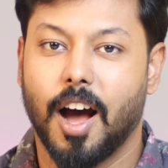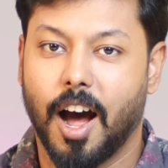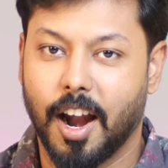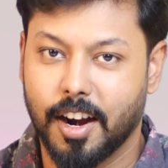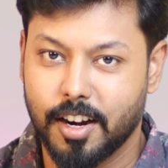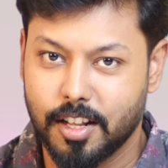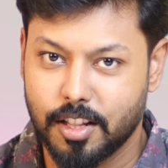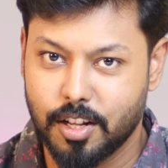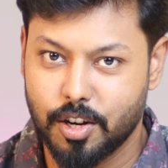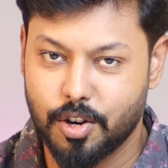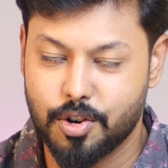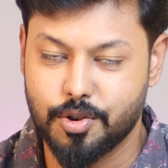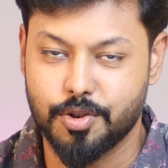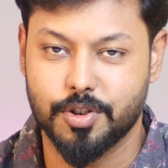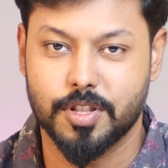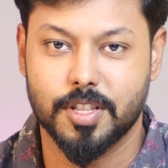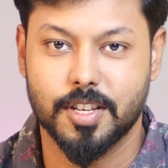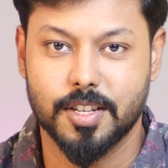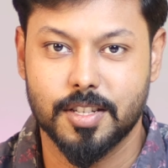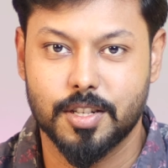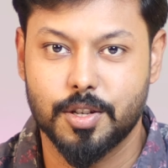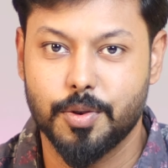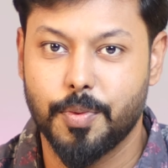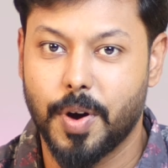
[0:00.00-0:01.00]
Under the hood,
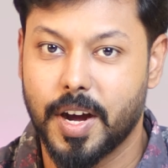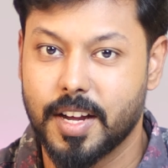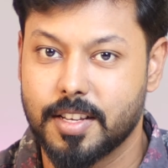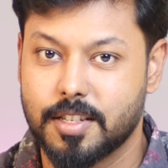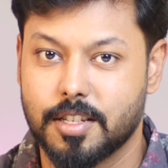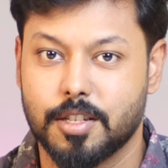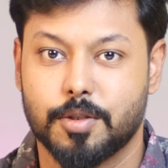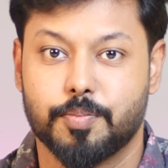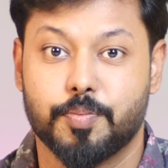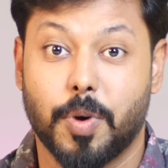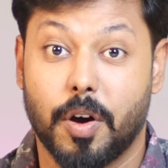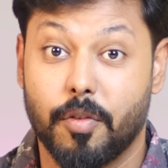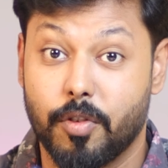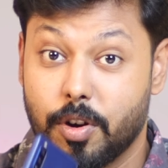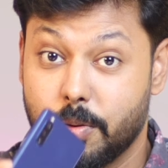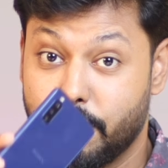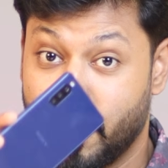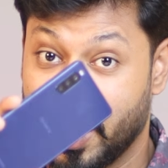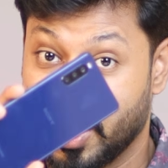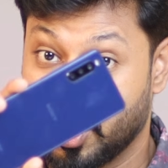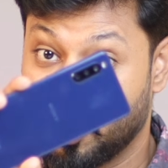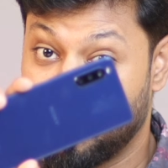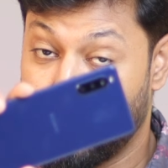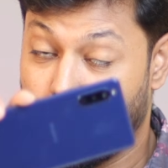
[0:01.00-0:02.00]
this device is powered
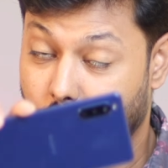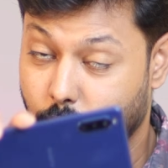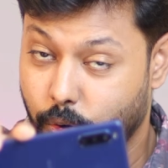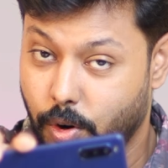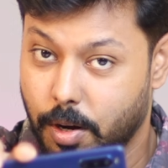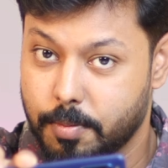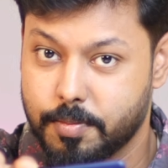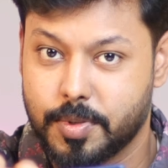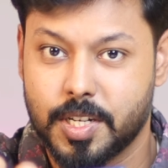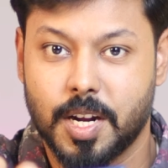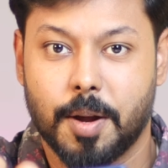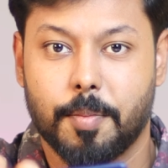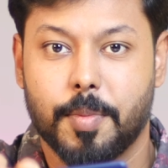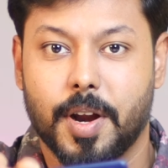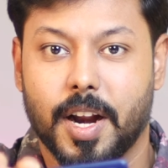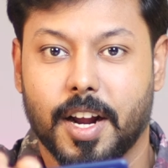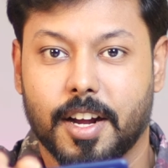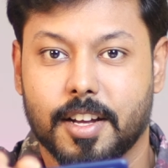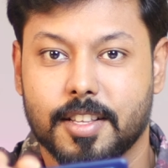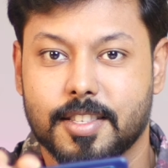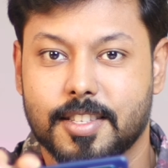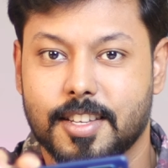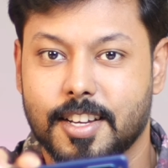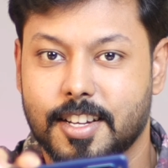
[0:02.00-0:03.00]
by Qualcomm
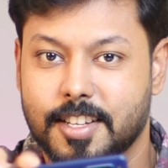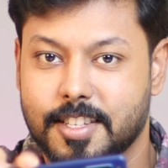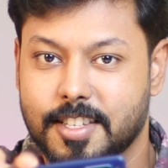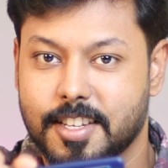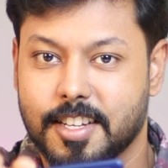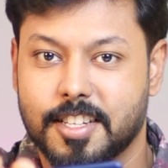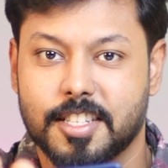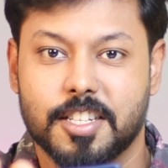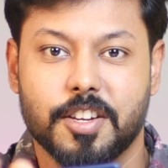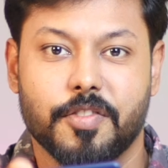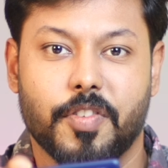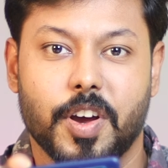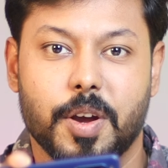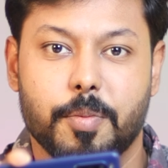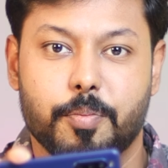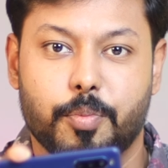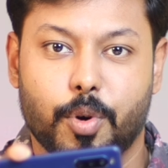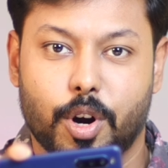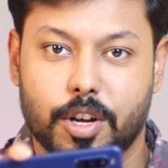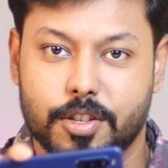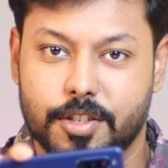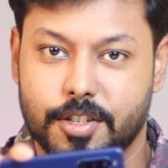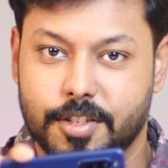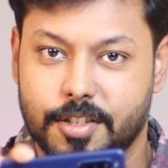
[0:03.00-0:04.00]
Snapdragon 665
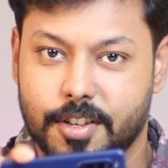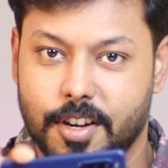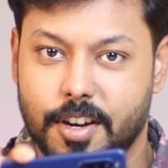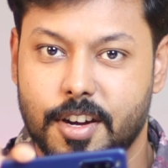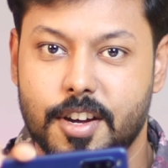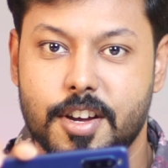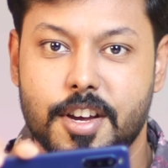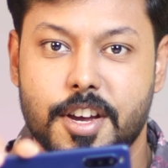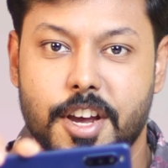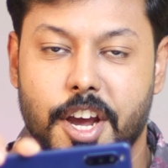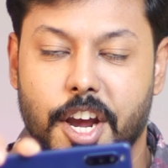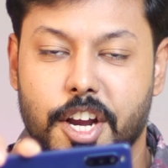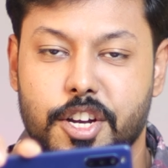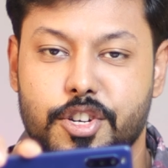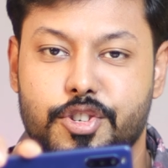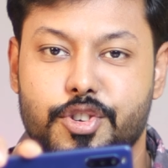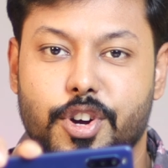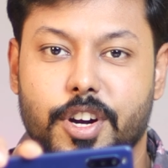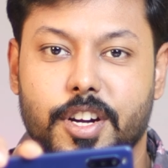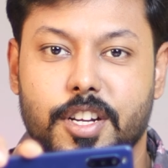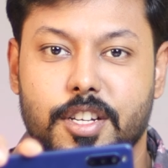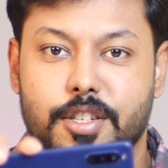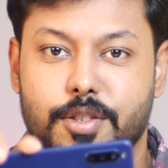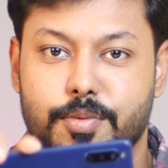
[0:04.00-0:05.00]
processor,
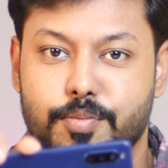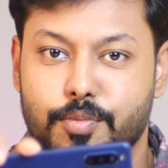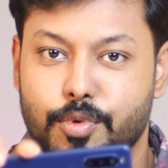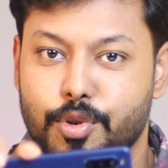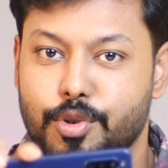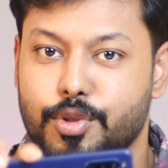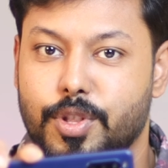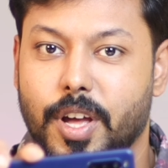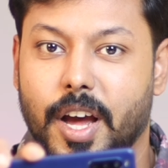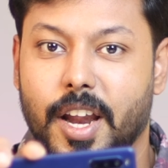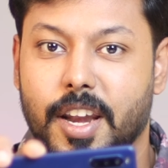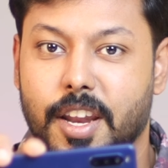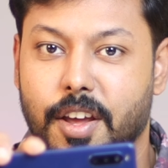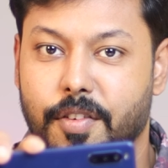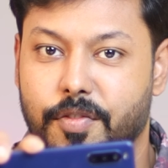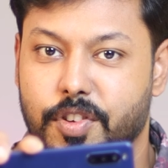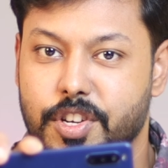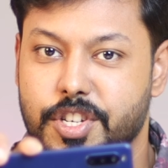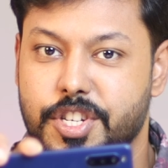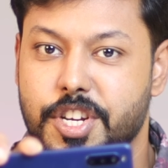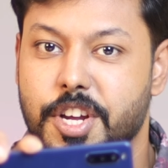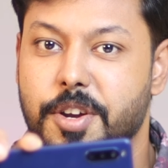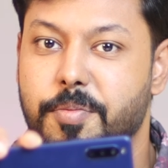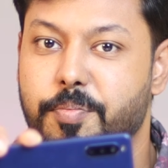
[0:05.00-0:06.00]
ensuring smooth and
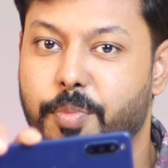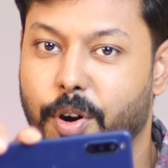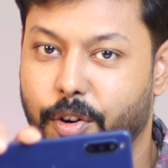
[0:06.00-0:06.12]
efficient